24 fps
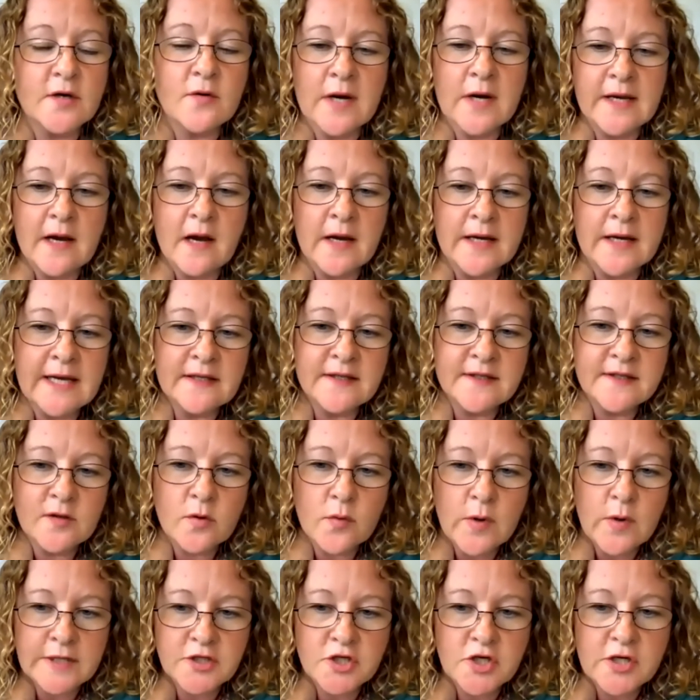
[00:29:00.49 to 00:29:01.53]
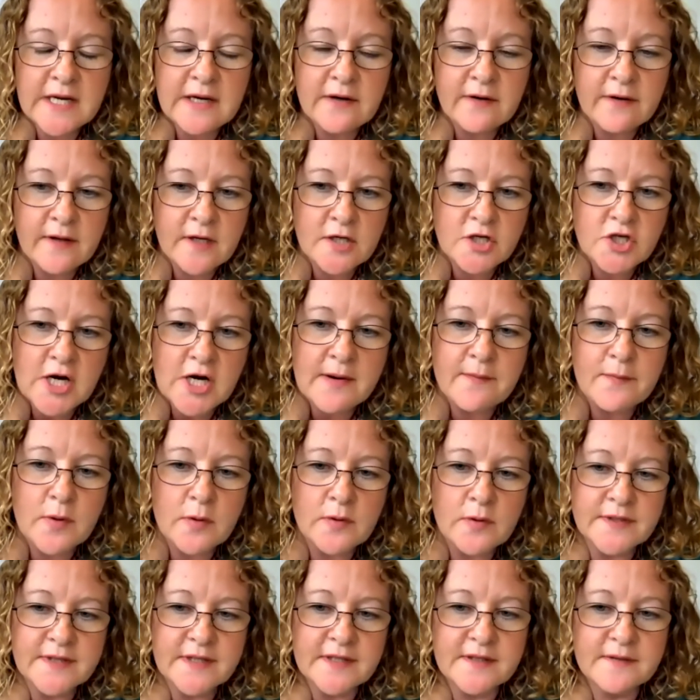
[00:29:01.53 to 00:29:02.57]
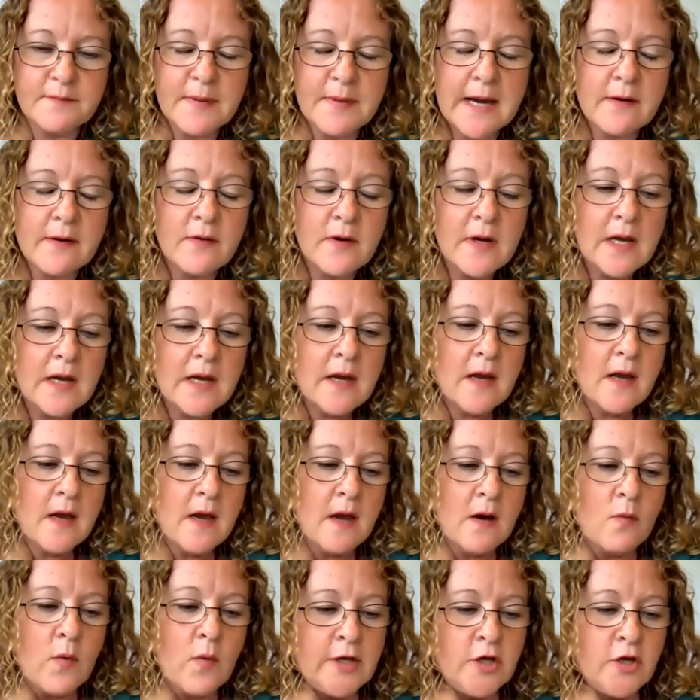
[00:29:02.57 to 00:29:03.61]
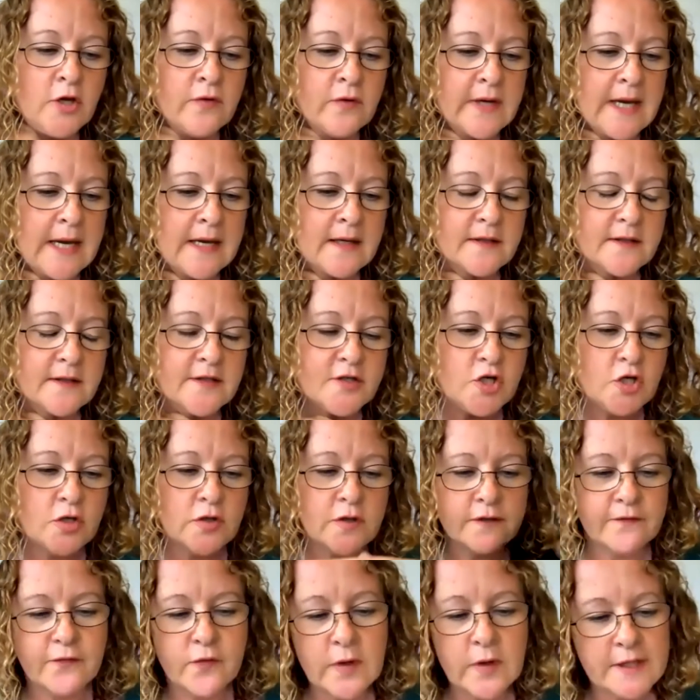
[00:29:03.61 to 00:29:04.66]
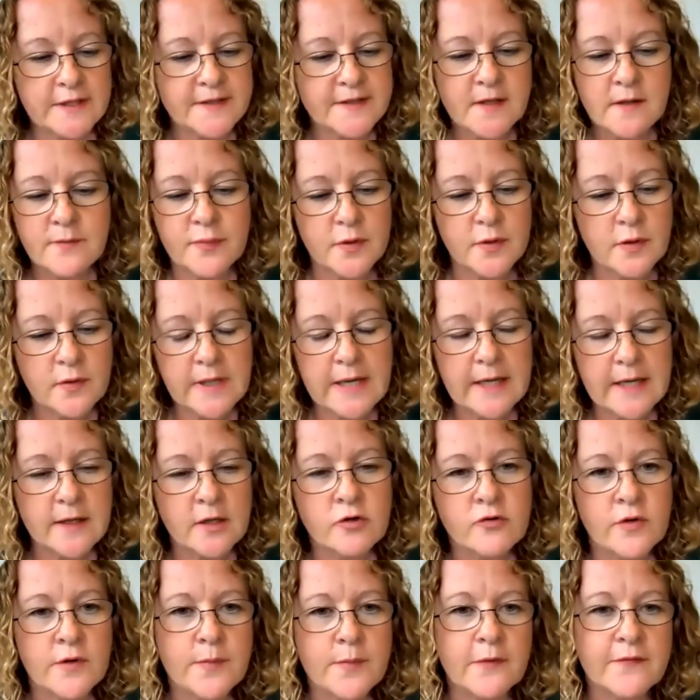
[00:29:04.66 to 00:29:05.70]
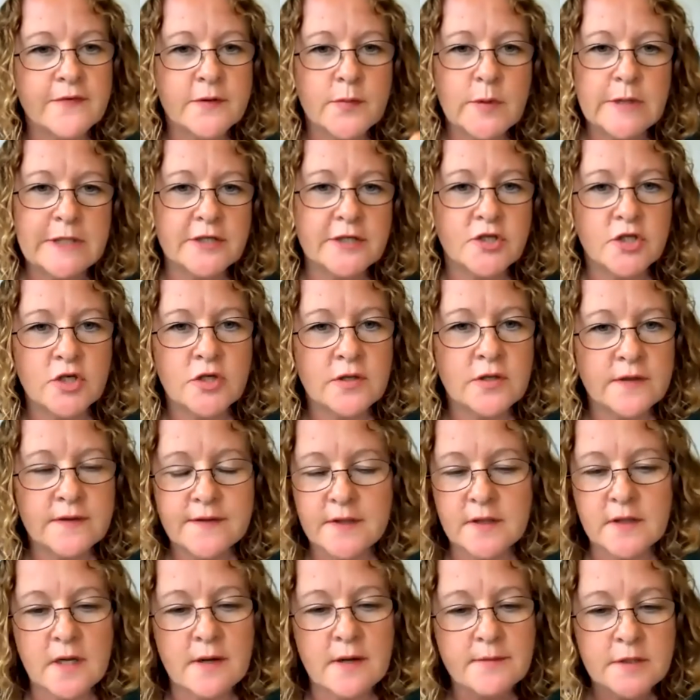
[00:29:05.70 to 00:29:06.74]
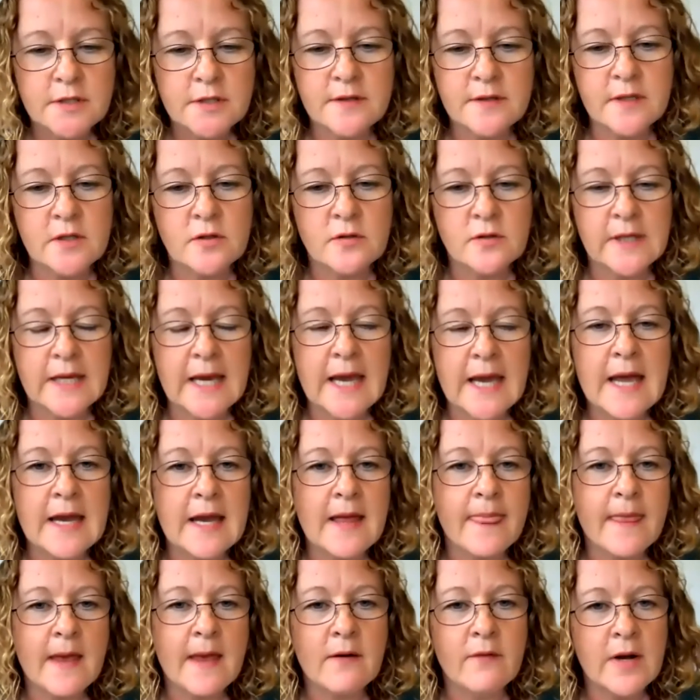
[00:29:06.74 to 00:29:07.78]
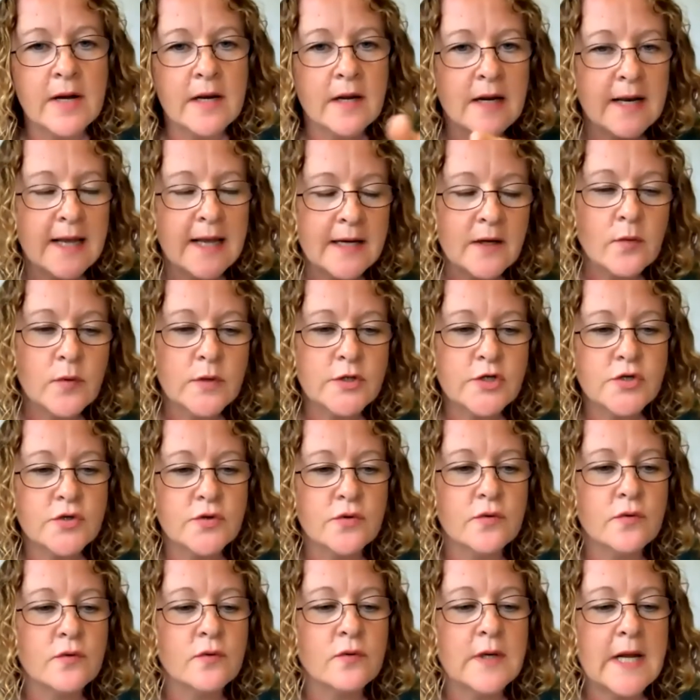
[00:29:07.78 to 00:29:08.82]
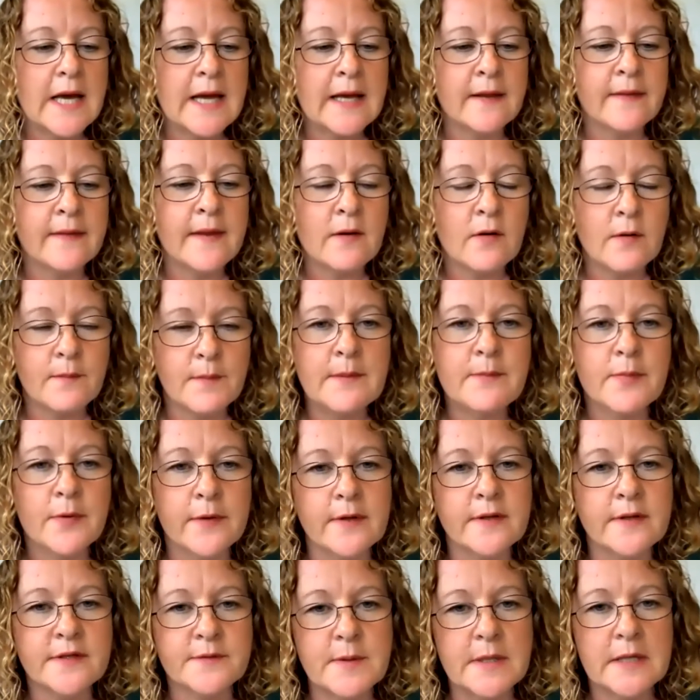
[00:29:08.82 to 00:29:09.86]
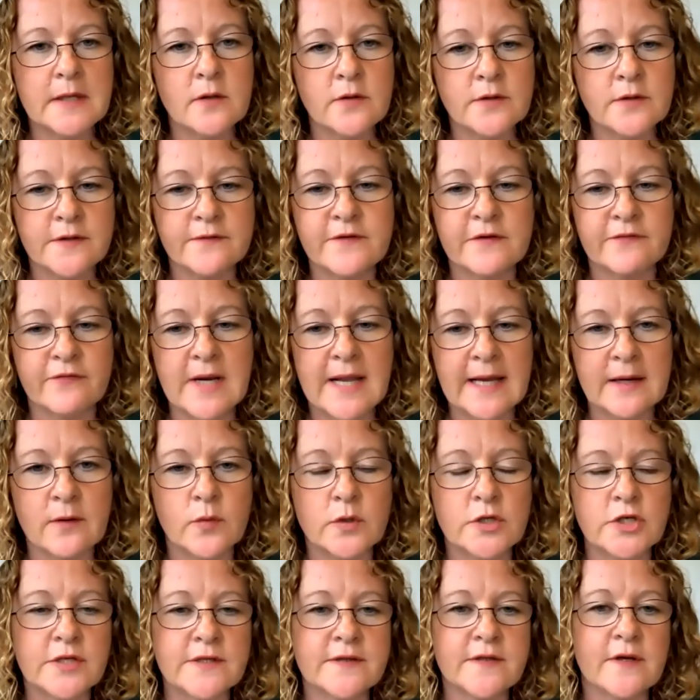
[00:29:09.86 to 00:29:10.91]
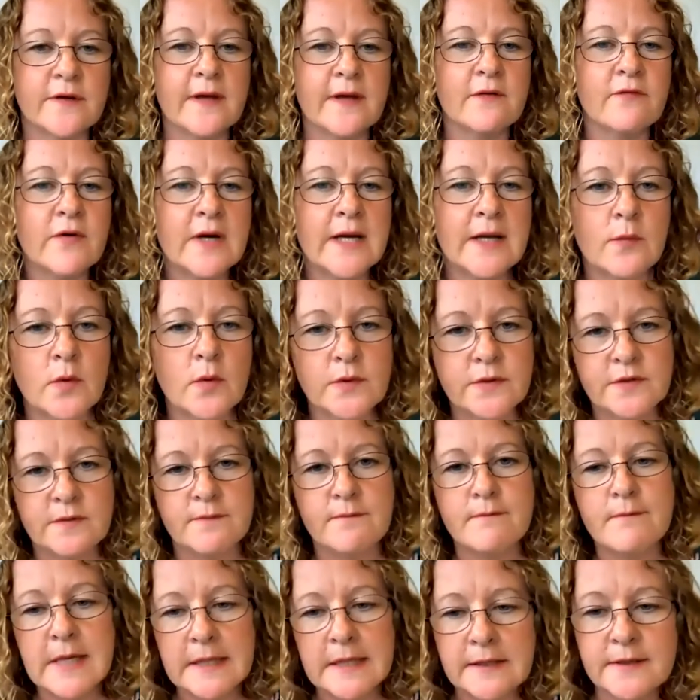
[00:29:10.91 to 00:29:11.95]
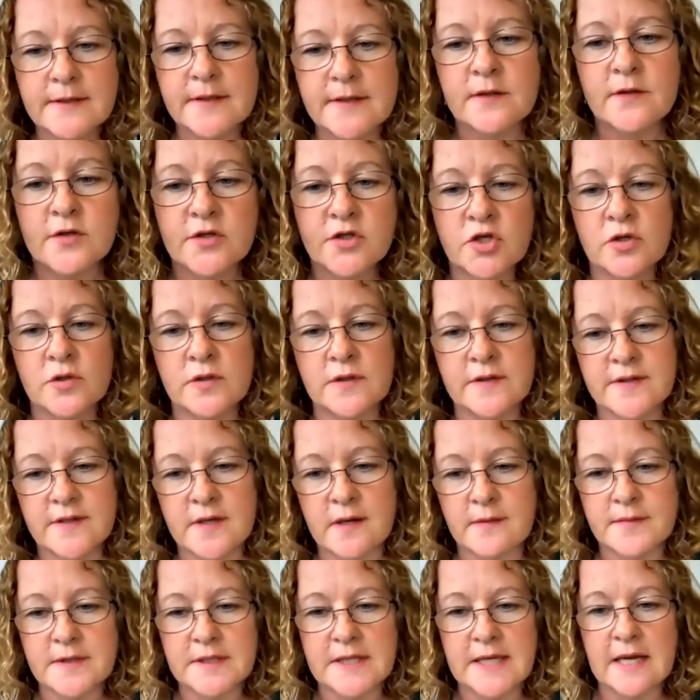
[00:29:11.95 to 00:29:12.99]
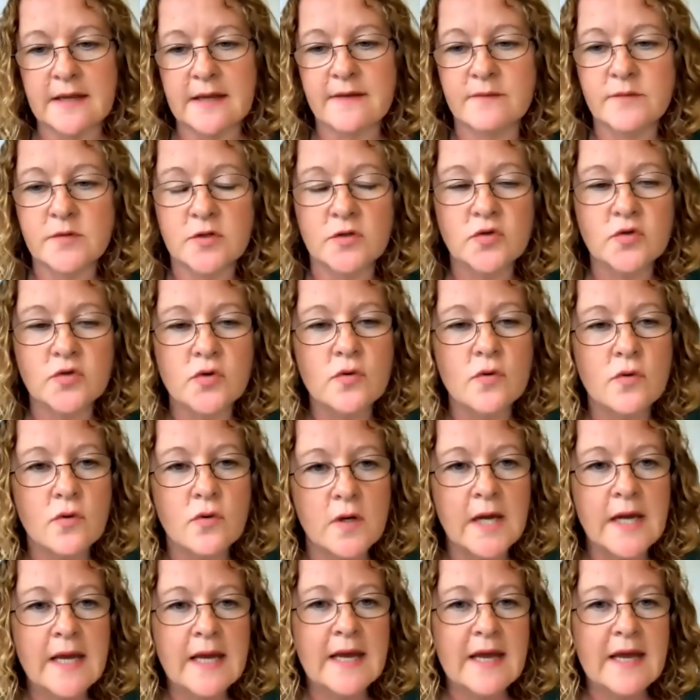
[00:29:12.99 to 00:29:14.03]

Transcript: So I guess the question here in the chat box is about when you get students, for example, you get a group of Swiss students that come to the UK and they're in a language school, and there are people that speak lots of different languages. So they really want to mix those students up to get them to talk